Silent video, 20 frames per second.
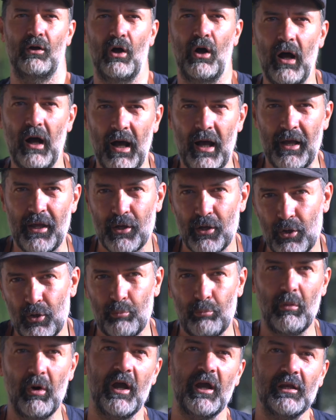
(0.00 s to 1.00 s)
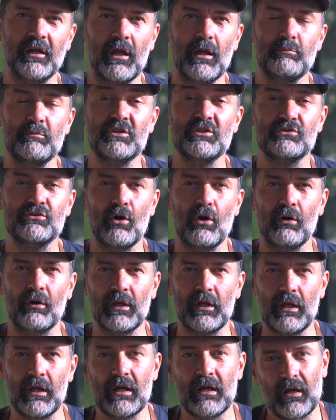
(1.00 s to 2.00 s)
Hi, my name is
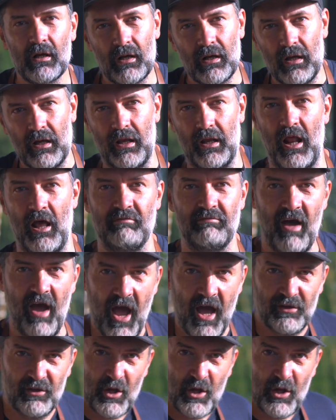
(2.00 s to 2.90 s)
Tony and I've had